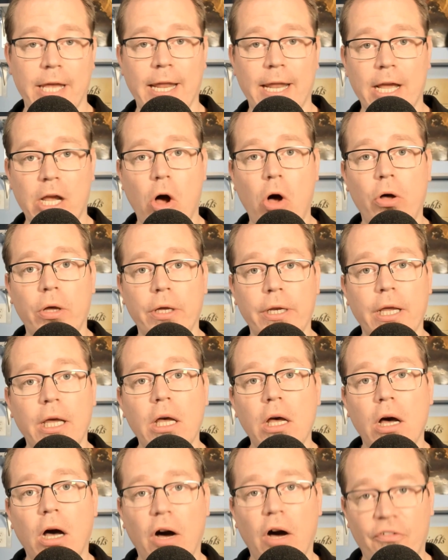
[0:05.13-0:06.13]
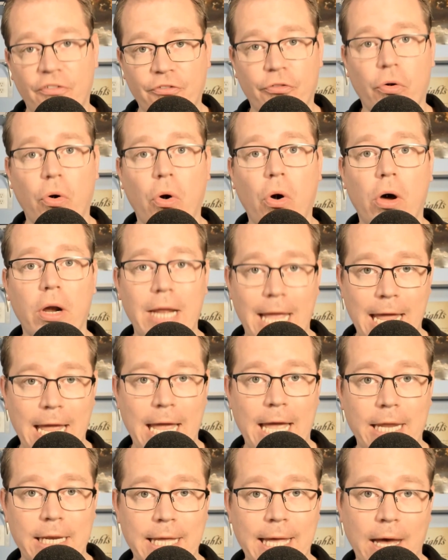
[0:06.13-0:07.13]
and I call it a fraud
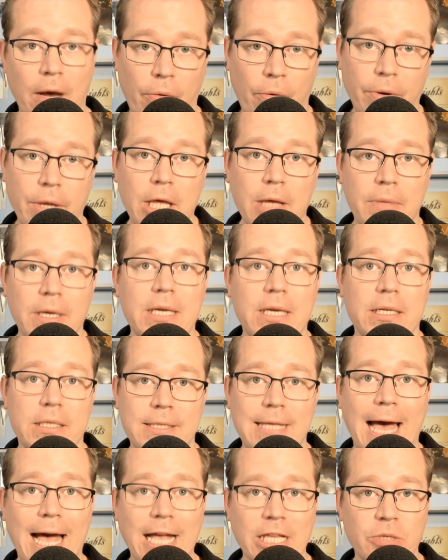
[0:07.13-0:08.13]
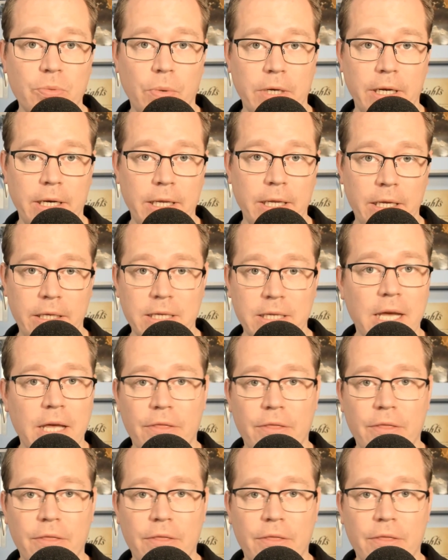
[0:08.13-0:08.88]
hand count because that's what it is.